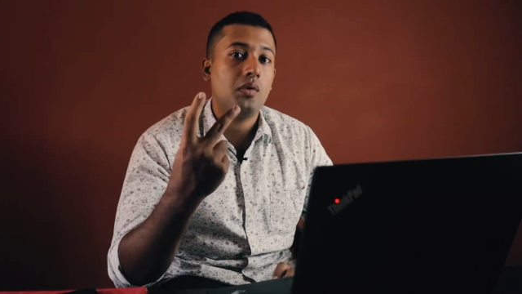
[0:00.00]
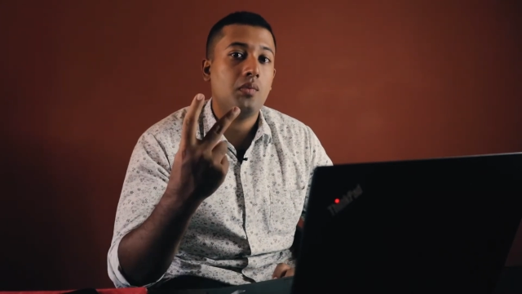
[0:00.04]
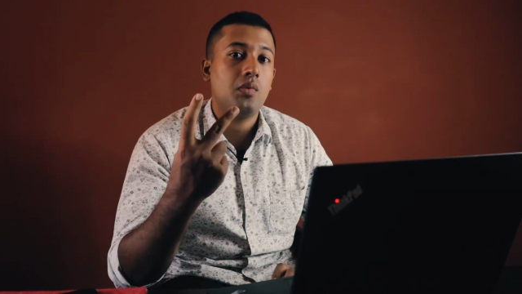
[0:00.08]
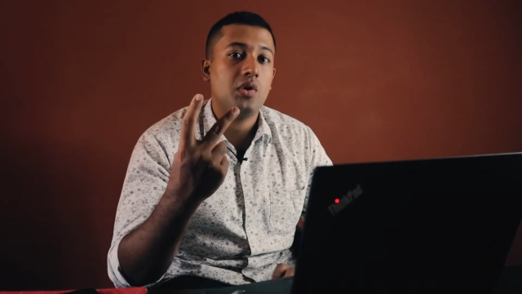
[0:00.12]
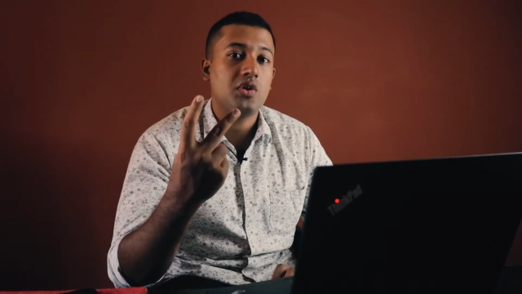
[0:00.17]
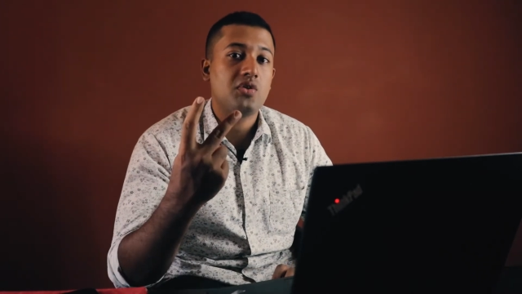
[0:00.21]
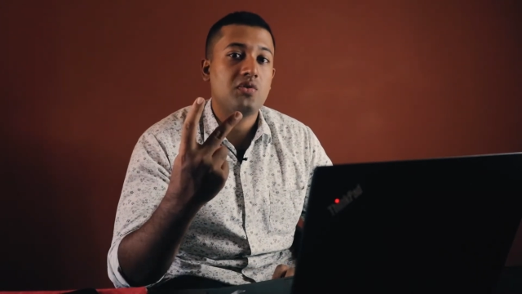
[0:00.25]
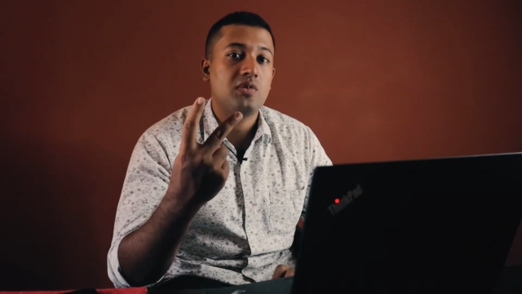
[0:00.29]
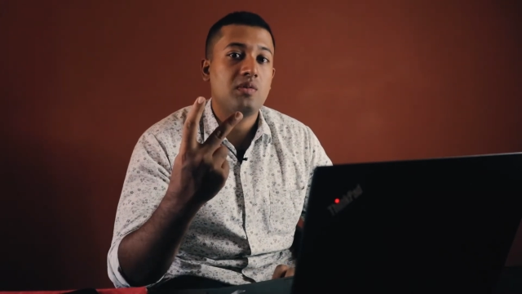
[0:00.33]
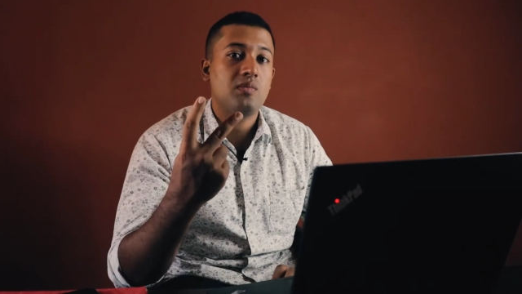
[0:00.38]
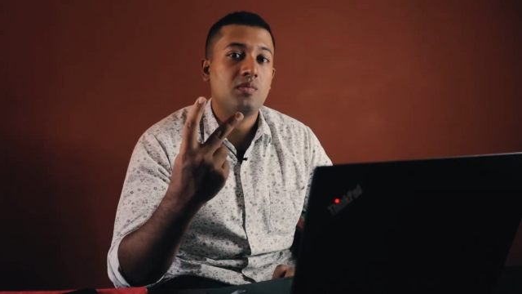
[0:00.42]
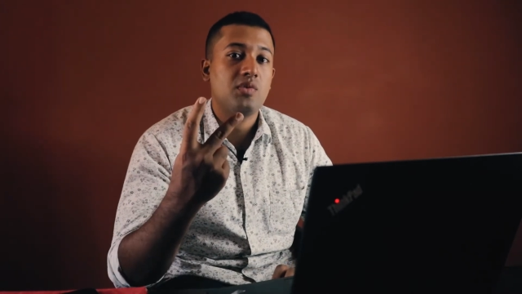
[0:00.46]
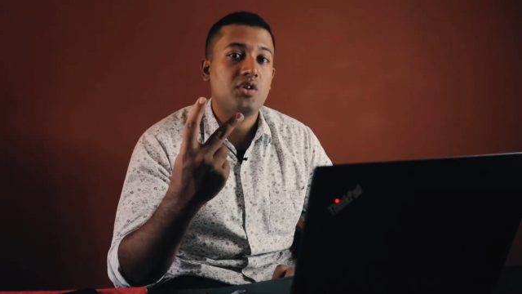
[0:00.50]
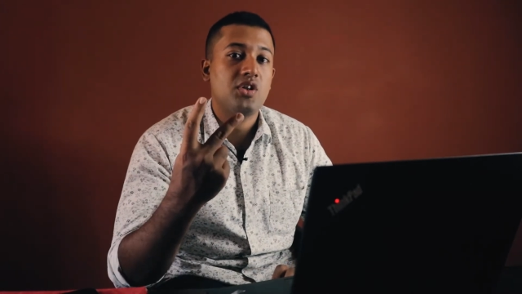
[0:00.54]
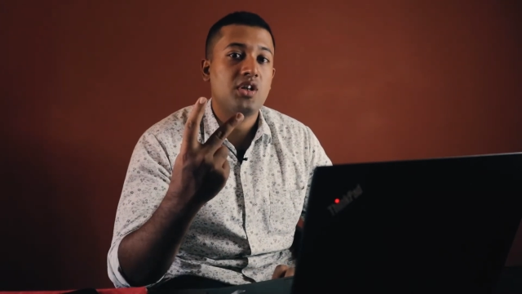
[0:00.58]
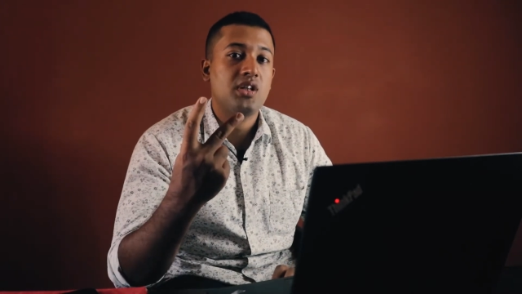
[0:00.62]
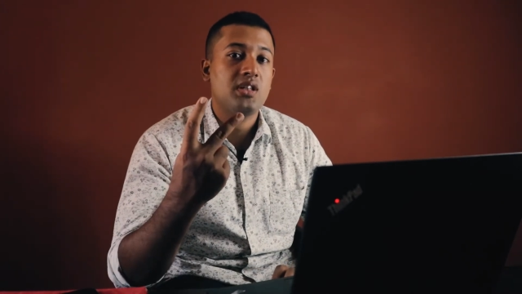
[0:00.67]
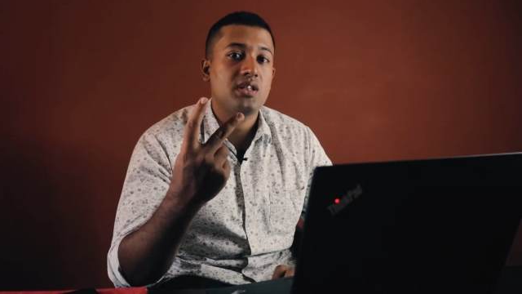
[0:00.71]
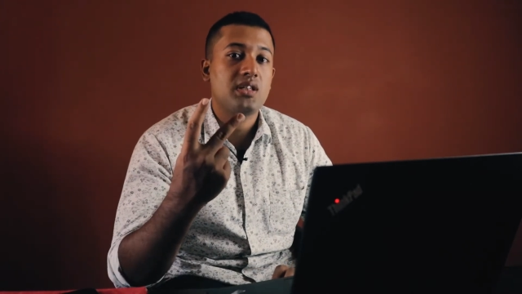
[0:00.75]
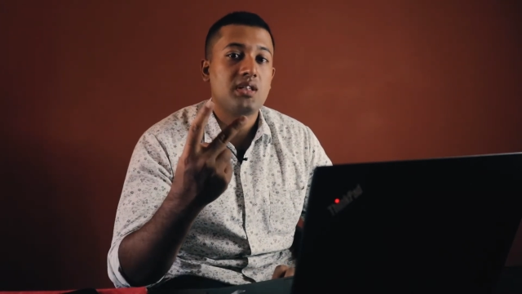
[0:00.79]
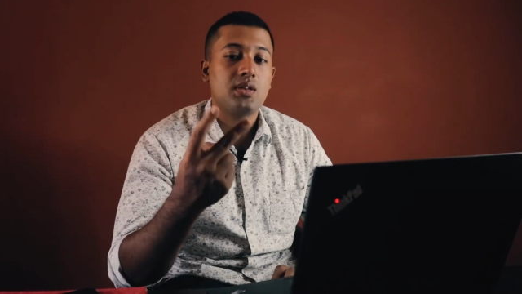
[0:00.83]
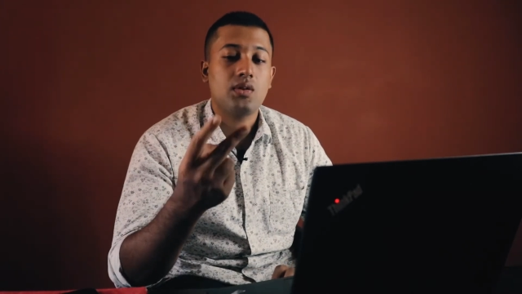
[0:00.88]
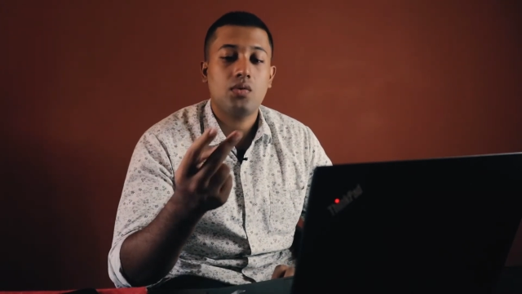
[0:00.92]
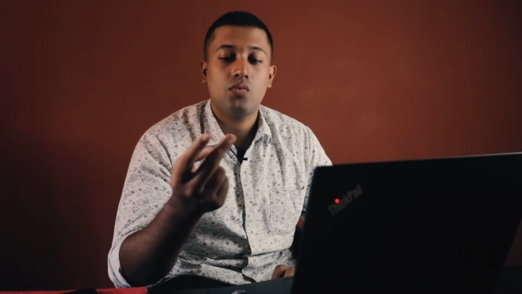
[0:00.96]
virtual
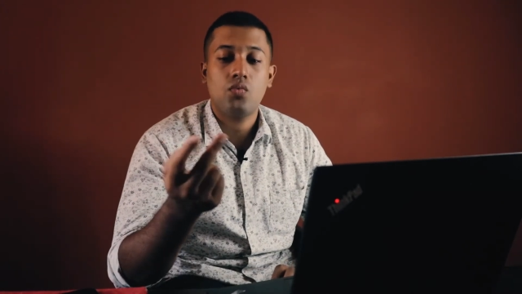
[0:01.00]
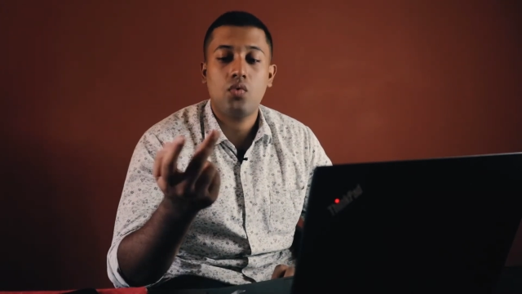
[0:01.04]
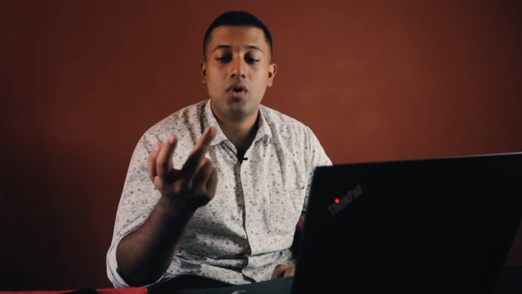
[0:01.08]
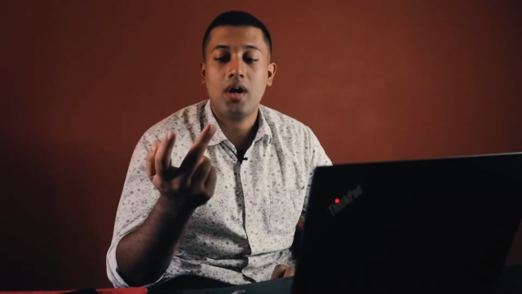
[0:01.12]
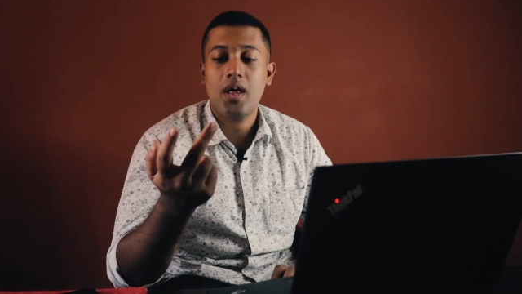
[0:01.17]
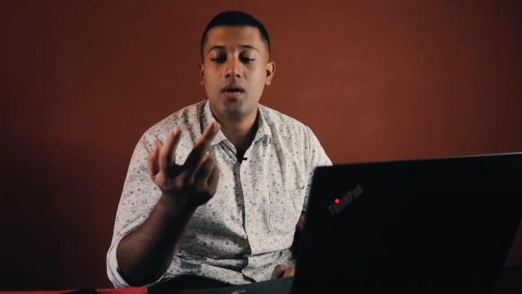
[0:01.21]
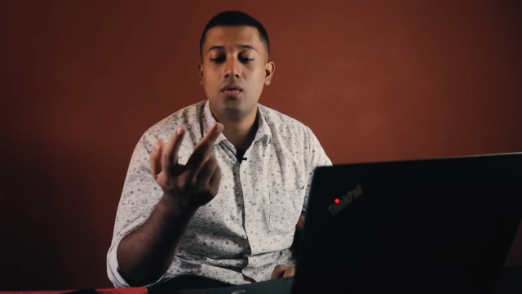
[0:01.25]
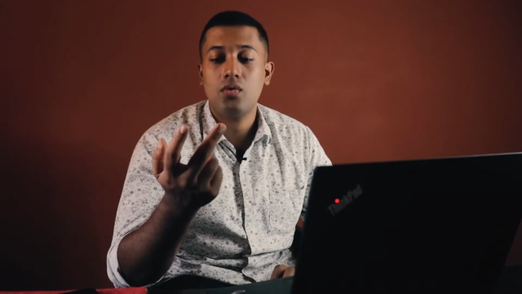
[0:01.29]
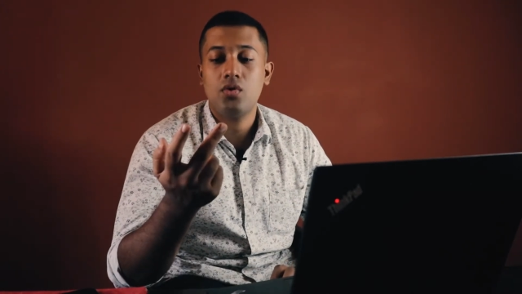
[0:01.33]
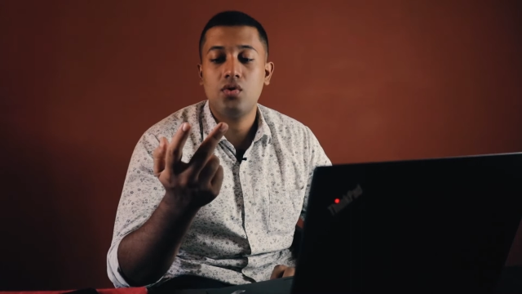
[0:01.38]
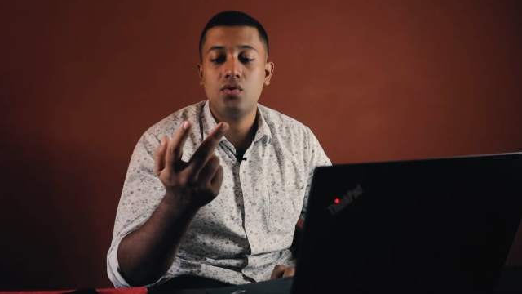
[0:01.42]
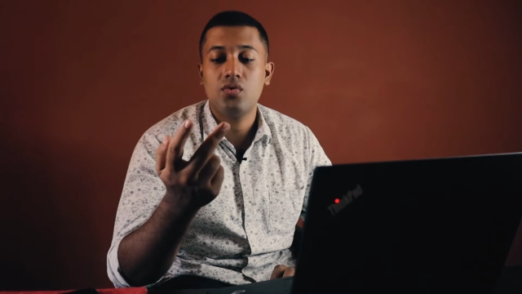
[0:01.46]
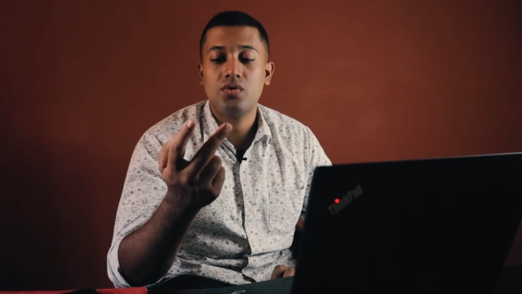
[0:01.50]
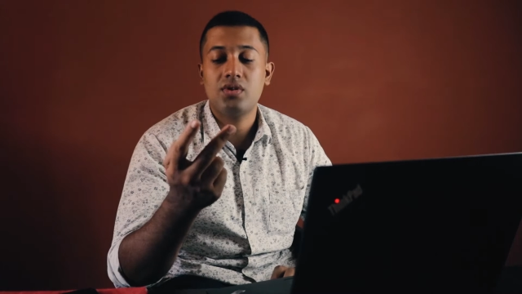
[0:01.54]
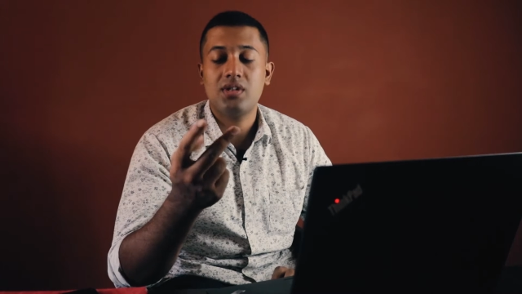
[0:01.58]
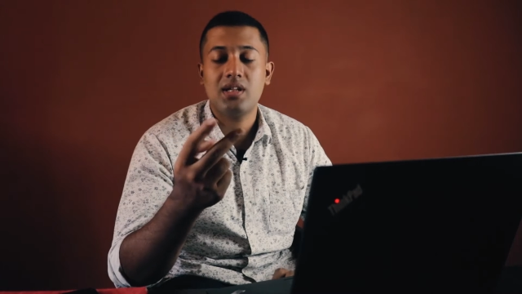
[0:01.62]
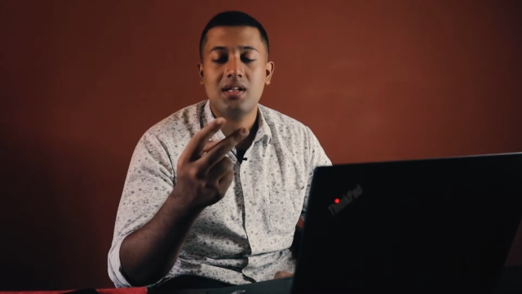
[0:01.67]
machines, what I would do is